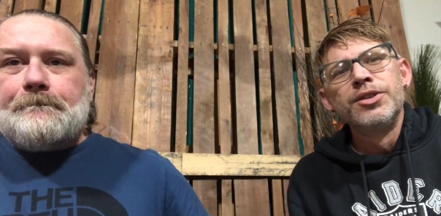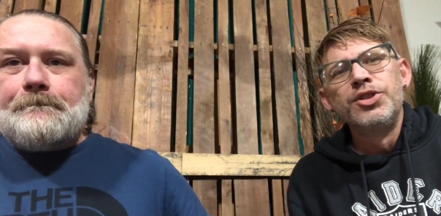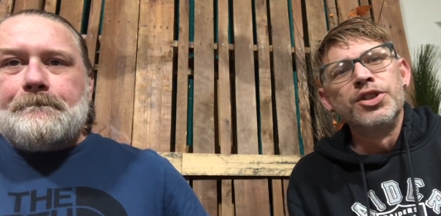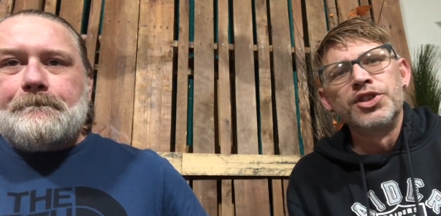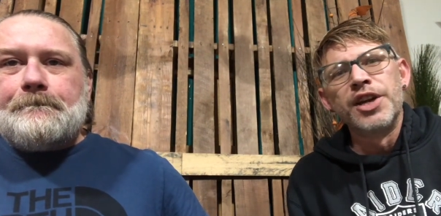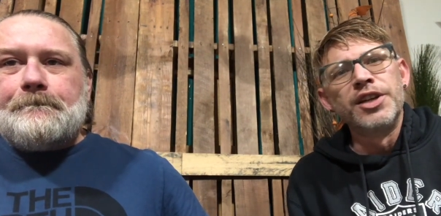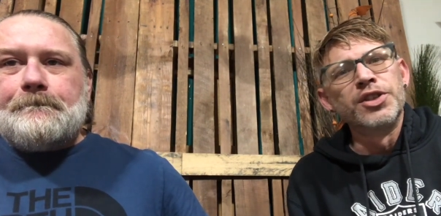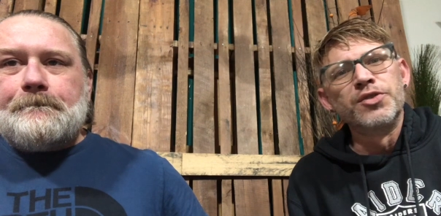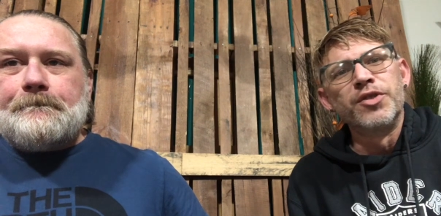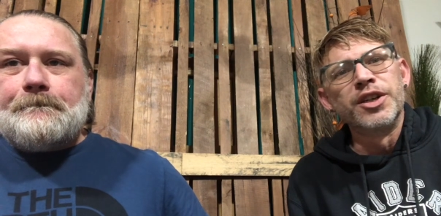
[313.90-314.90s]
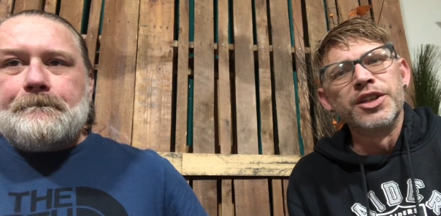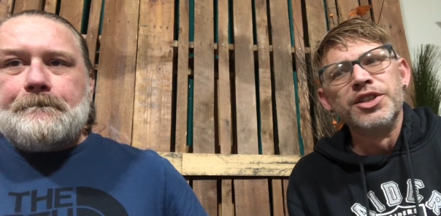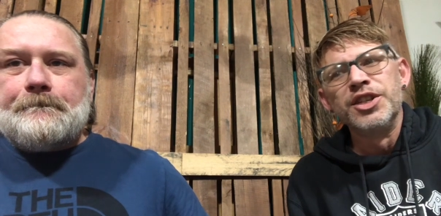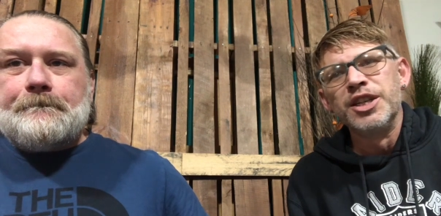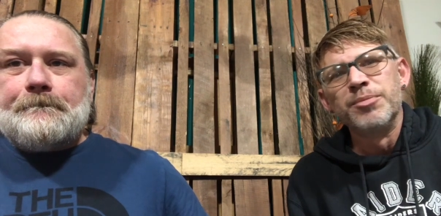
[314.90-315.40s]
Speaker 1: just takes us fucking
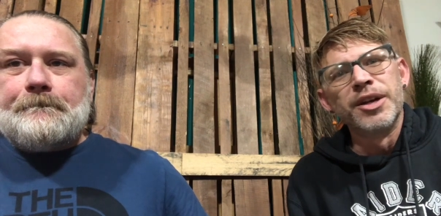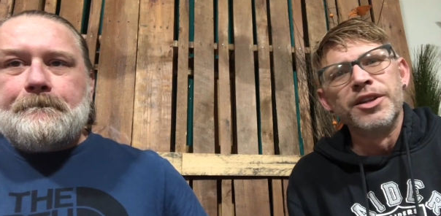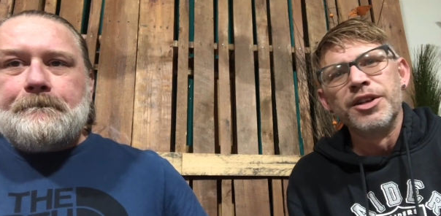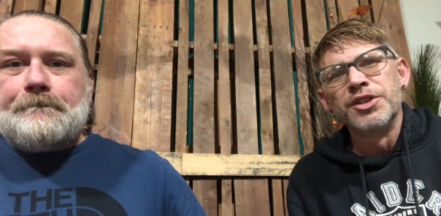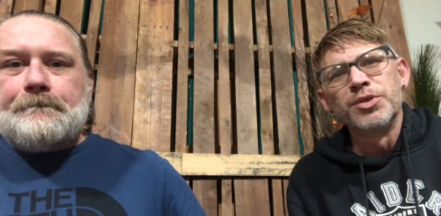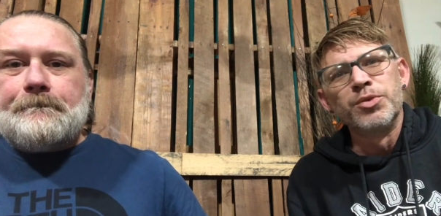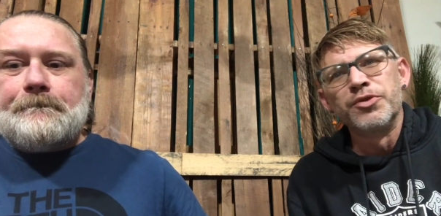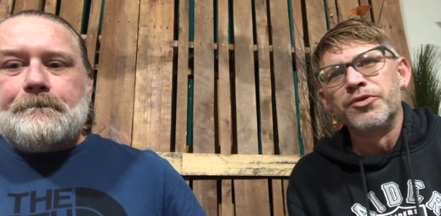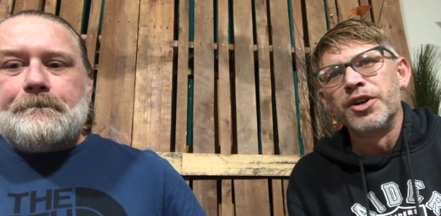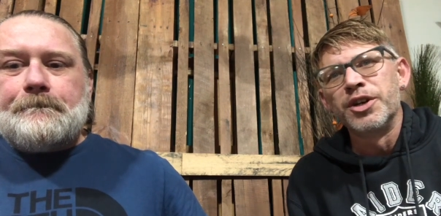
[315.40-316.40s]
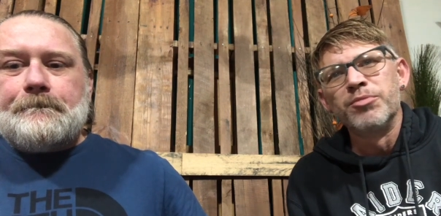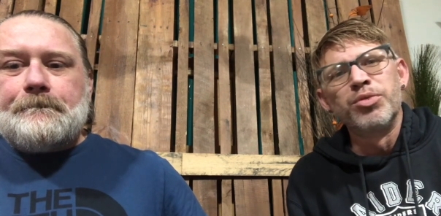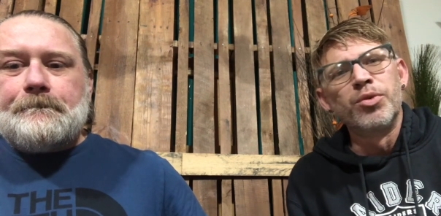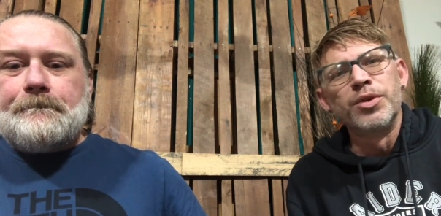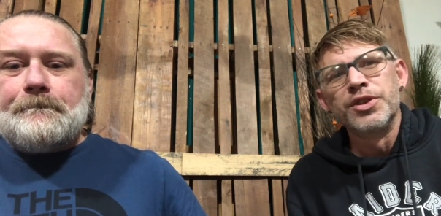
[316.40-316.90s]
deep and does it with fucking
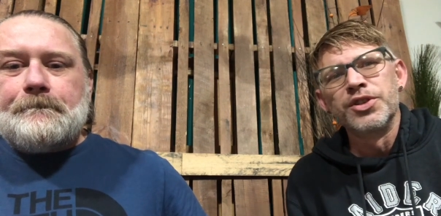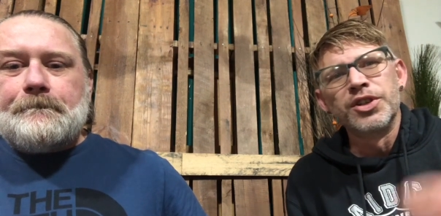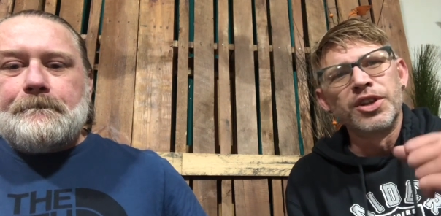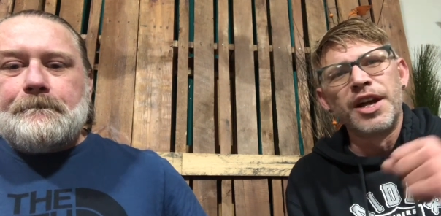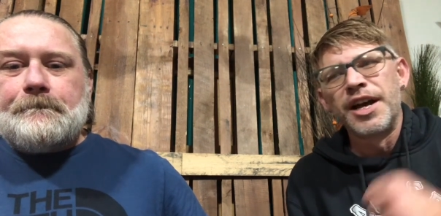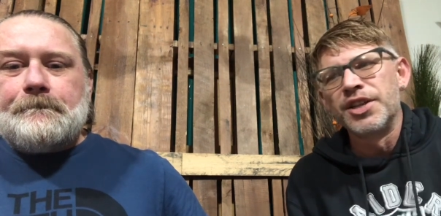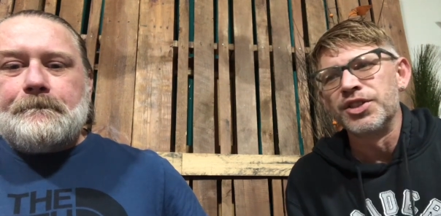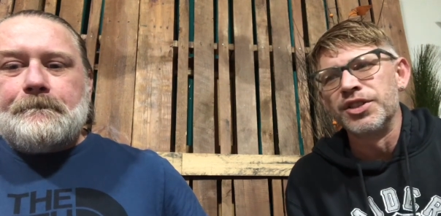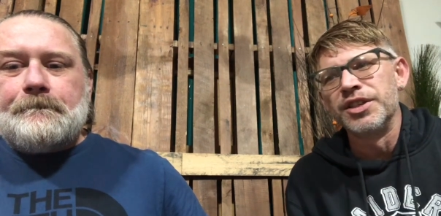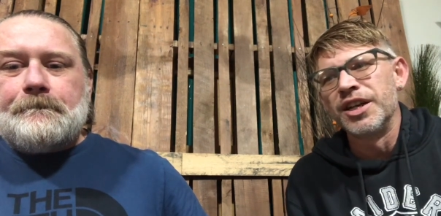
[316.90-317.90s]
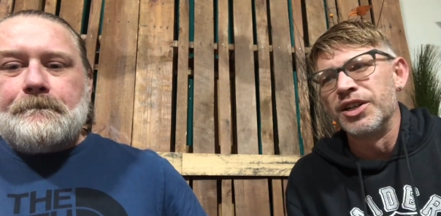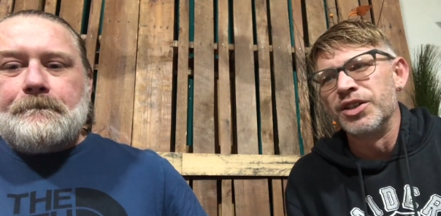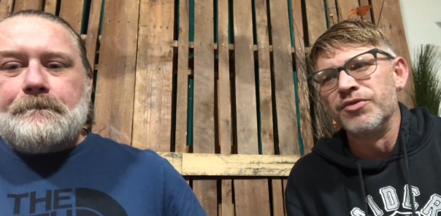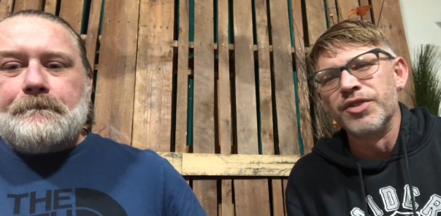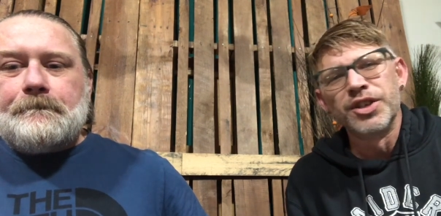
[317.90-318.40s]
poise and class and
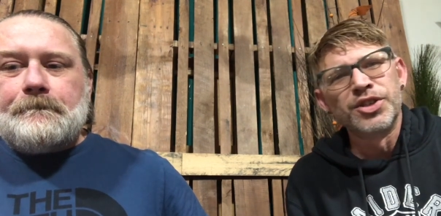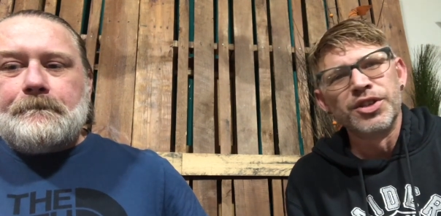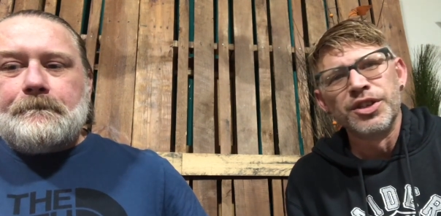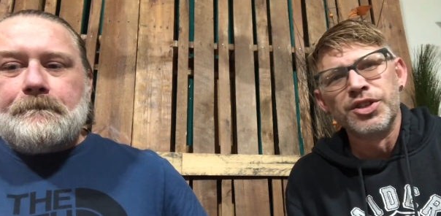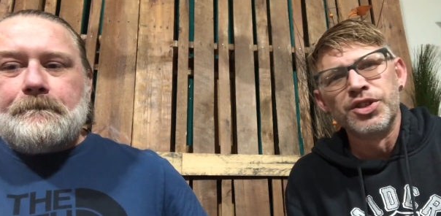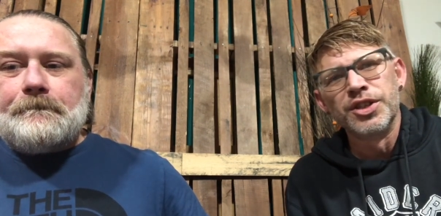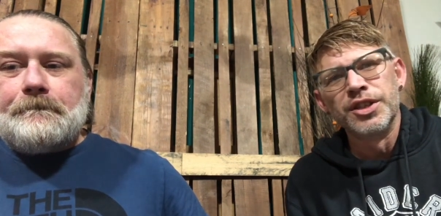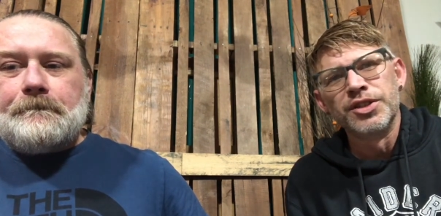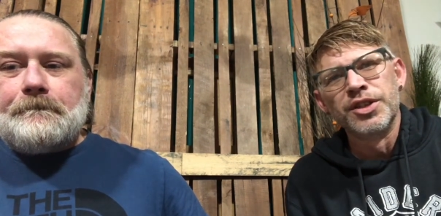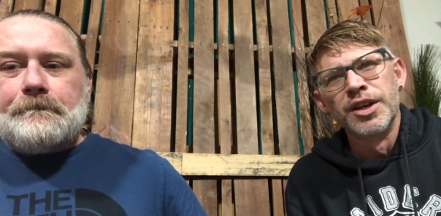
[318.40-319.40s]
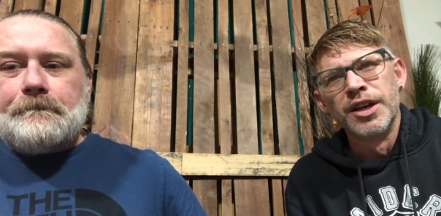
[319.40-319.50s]
conviction and shit.